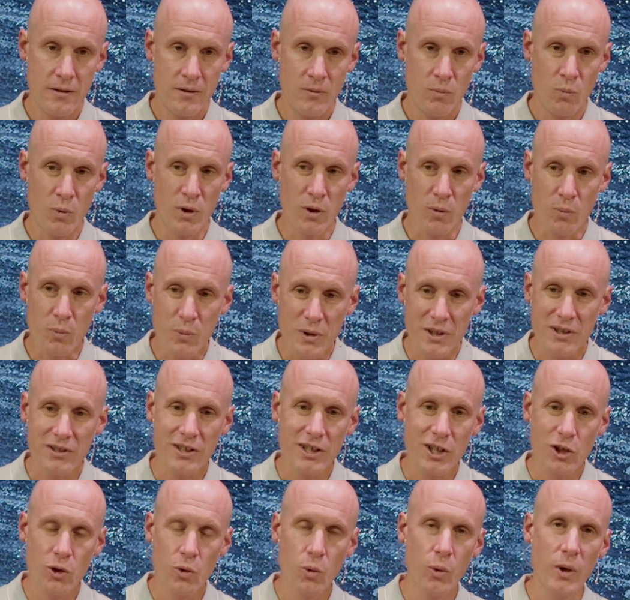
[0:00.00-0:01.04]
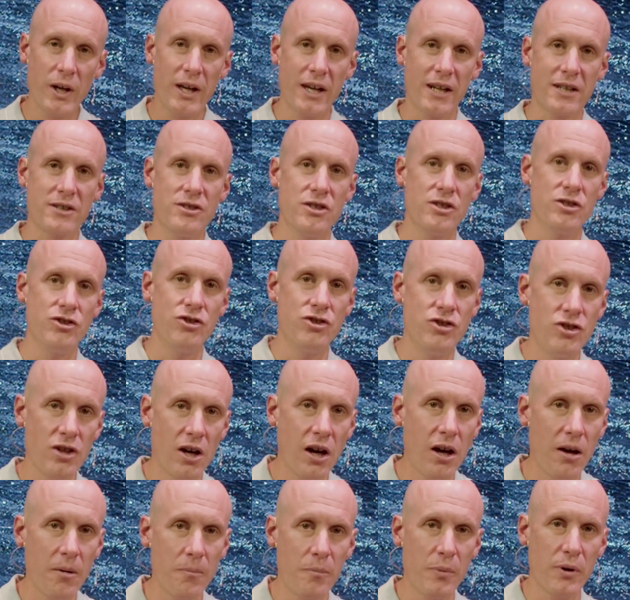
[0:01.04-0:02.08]
we're really quick to
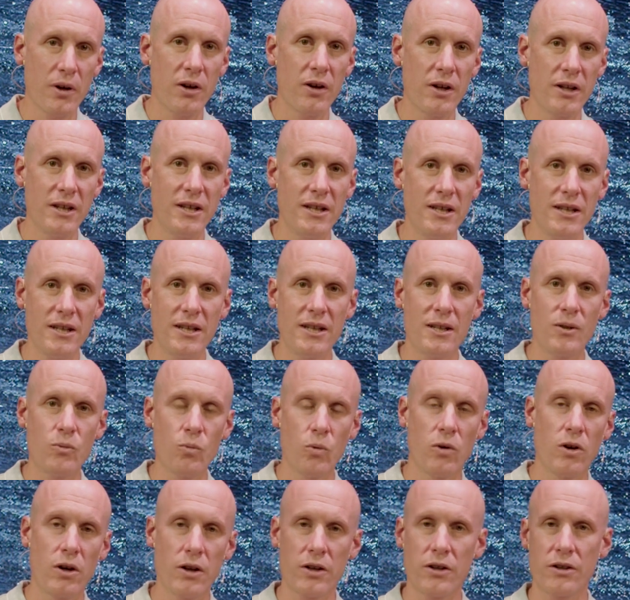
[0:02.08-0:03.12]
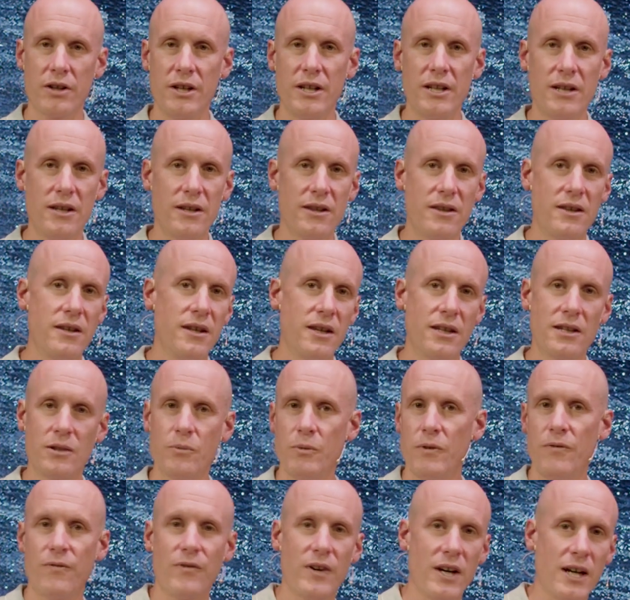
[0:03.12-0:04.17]
jump on anyone or anything that
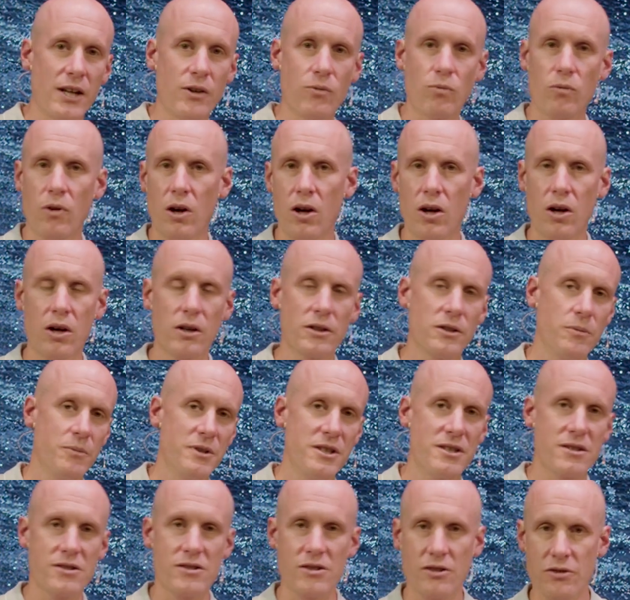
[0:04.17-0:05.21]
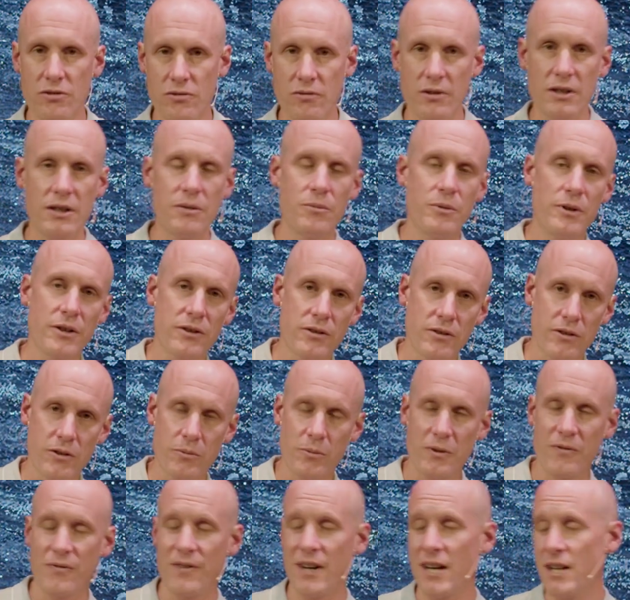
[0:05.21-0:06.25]
we find wrong, that we disagree with, or that
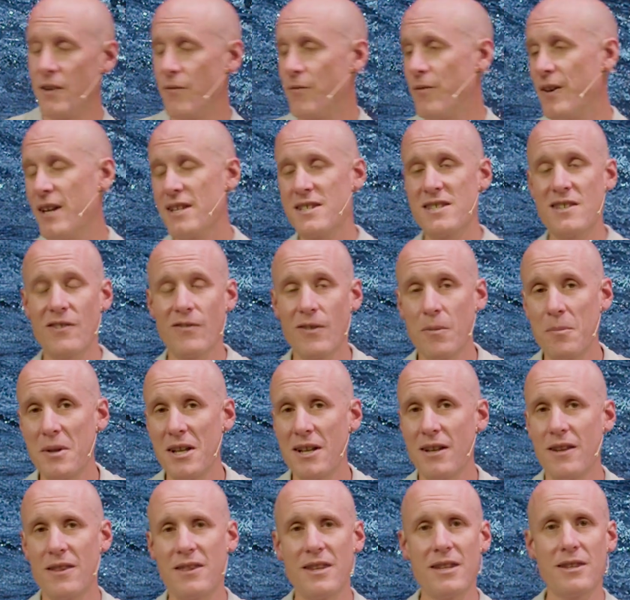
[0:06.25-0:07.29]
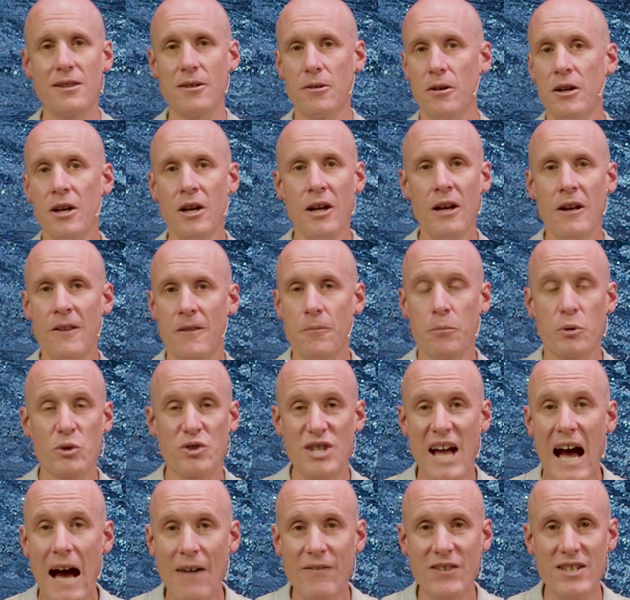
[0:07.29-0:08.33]
we find offensive. I mean, I think the, the most
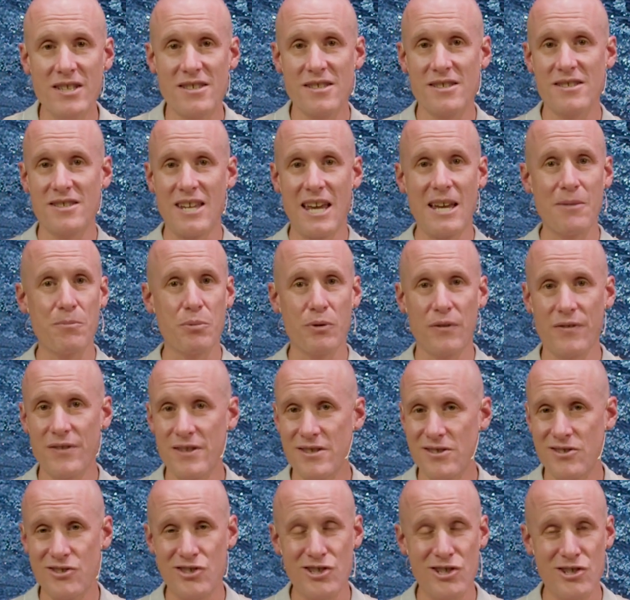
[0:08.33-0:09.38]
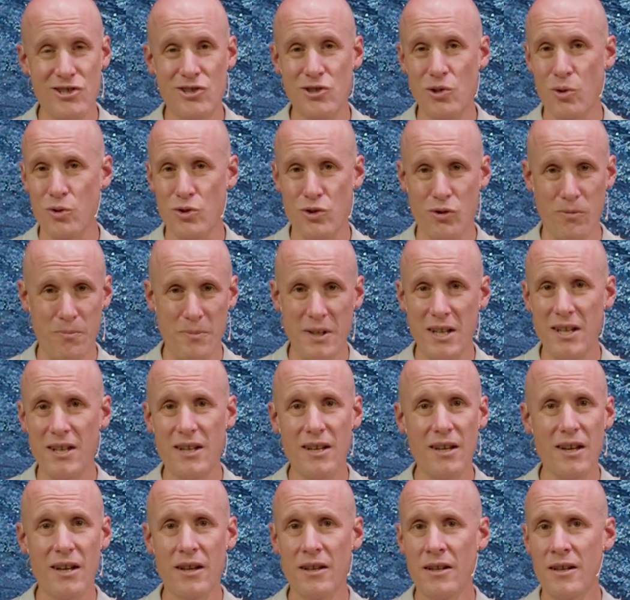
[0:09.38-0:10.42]
obvious example of this is just social
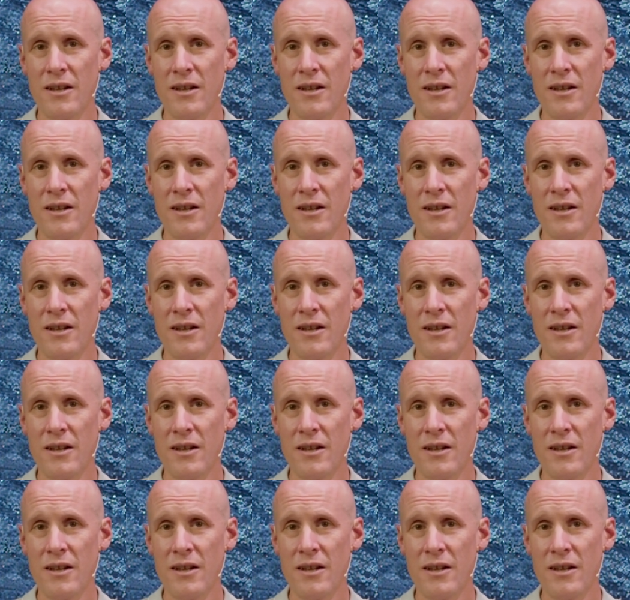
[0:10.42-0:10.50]
media.